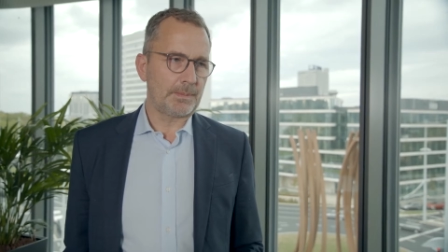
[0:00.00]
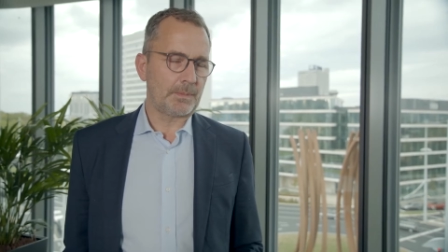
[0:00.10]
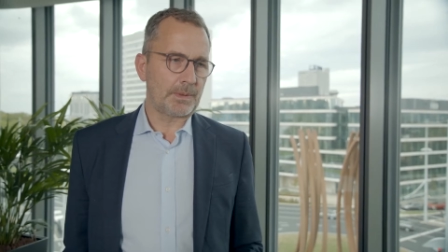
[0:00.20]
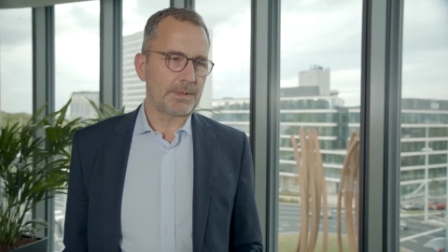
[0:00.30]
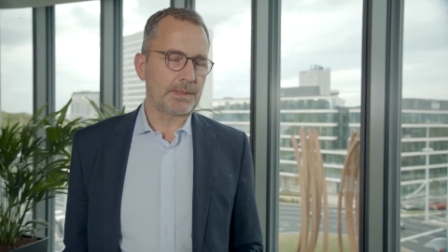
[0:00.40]

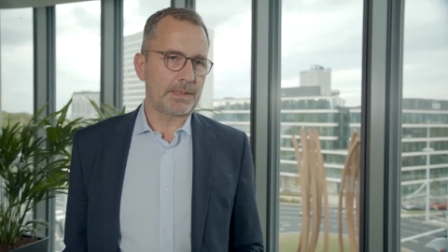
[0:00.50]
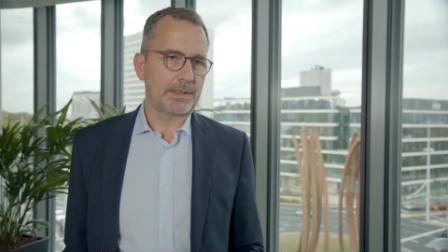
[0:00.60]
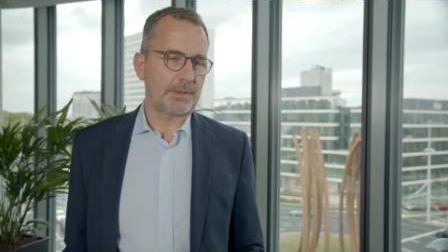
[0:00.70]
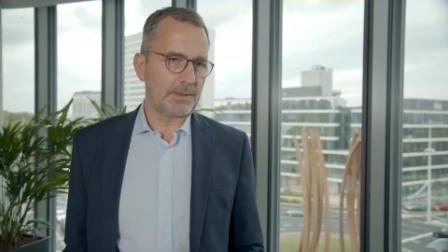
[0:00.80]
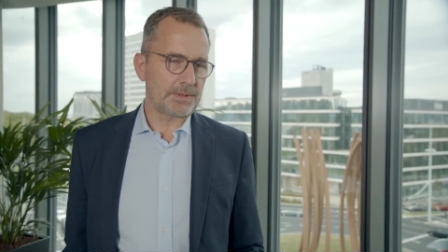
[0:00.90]
want that a
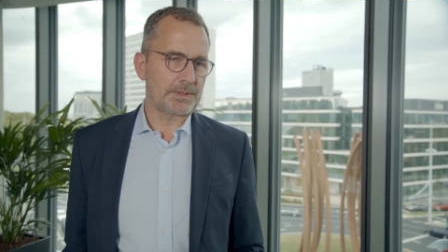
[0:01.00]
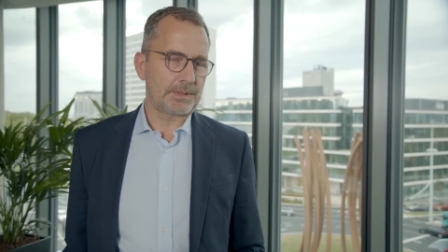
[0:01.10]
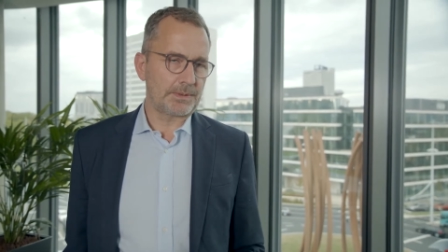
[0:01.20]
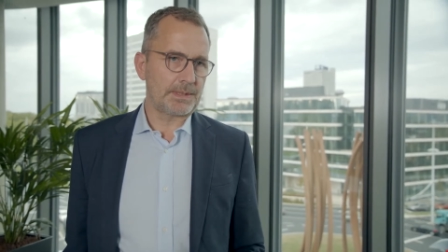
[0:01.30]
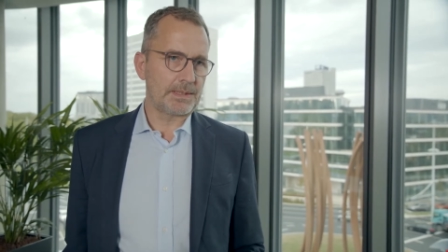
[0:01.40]
girl's
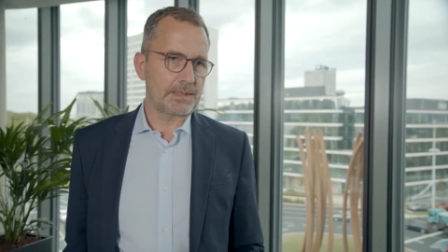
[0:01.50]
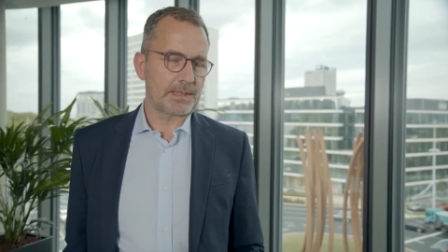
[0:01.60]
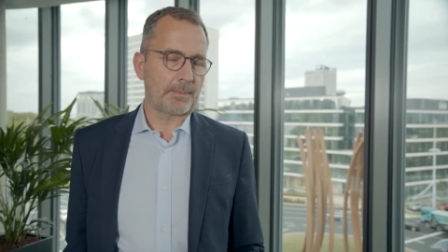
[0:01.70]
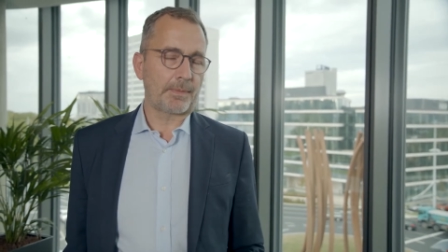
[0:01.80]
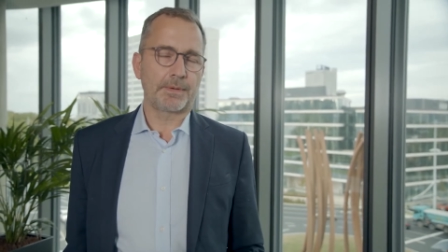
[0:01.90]
career is
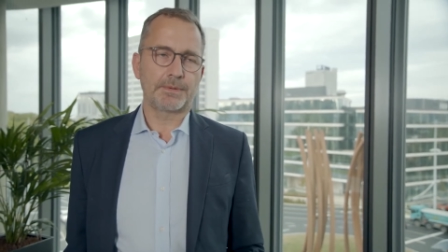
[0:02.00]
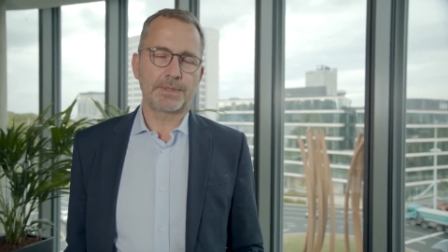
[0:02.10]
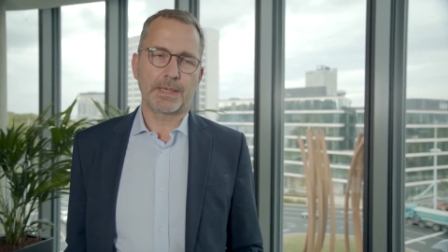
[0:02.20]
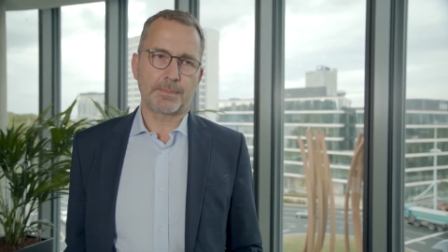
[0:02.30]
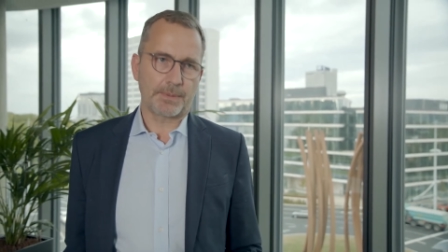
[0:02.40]
something to take